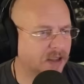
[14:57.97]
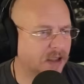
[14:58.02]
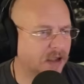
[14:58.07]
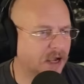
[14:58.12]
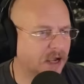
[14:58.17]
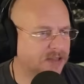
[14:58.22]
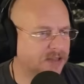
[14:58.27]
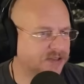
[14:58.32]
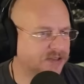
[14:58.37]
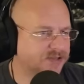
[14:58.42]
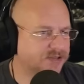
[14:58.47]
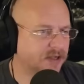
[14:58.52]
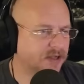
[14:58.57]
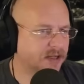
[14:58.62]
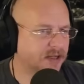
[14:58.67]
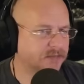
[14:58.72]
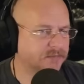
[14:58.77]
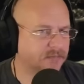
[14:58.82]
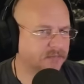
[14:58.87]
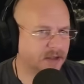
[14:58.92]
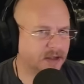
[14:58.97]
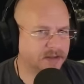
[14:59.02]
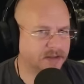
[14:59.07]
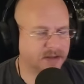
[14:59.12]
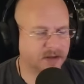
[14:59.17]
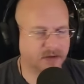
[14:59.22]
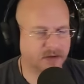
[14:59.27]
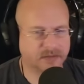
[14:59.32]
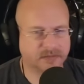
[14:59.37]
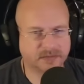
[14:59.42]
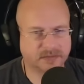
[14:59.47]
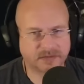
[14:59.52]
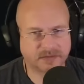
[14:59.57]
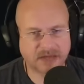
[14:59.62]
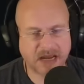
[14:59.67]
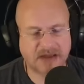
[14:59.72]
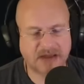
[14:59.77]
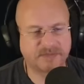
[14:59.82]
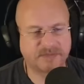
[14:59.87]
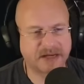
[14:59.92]
I just thought I'd, you know,
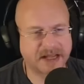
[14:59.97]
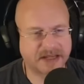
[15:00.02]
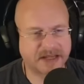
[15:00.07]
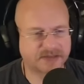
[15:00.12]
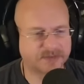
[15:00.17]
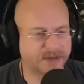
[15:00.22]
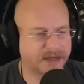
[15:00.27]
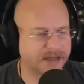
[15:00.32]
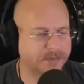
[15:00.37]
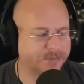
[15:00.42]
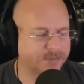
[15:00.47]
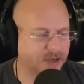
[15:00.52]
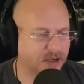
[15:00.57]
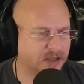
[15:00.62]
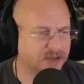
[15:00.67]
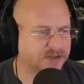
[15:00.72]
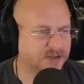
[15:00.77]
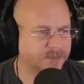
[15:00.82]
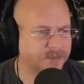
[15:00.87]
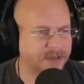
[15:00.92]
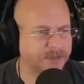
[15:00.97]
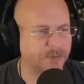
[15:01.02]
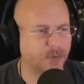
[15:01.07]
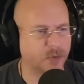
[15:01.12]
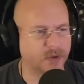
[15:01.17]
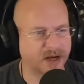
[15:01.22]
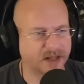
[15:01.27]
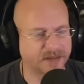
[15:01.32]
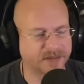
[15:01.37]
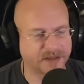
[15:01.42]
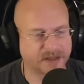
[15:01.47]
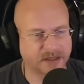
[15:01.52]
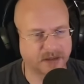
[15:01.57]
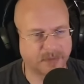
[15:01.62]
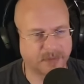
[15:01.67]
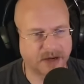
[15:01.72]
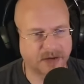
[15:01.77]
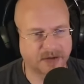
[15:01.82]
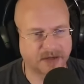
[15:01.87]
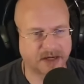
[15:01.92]
I've been asked by a bunch of people what I think
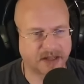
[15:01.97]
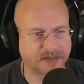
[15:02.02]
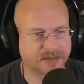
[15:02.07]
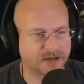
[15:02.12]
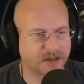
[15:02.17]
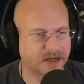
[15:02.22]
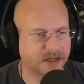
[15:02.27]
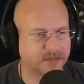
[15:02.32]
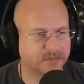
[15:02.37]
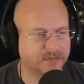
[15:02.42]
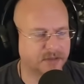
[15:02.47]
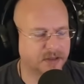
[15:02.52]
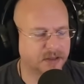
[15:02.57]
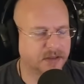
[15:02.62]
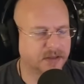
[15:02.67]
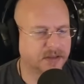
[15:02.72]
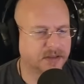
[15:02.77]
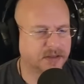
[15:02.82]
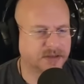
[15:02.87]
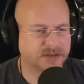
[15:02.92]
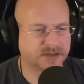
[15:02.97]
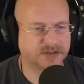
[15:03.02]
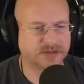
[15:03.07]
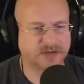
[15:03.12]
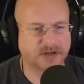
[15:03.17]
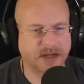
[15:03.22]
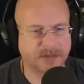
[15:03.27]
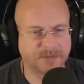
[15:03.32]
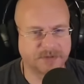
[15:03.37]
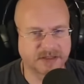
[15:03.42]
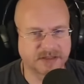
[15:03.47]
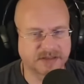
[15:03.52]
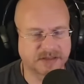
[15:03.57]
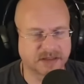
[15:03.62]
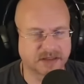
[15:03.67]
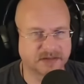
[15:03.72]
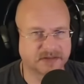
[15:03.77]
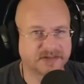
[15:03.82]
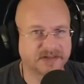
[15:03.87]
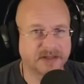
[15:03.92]
about it. I thought I'd just drop this
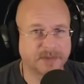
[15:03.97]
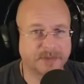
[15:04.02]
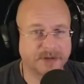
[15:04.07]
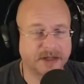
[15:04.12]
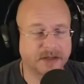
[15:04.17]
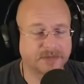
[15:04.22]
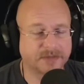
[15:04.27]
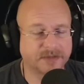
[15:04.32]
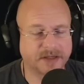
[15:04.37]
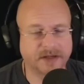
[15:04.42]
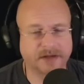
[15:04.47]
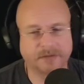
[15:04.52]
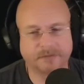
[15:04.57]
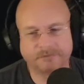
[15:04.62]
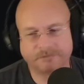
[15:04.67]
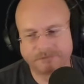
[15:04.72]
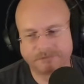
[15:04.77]
little snippet out there,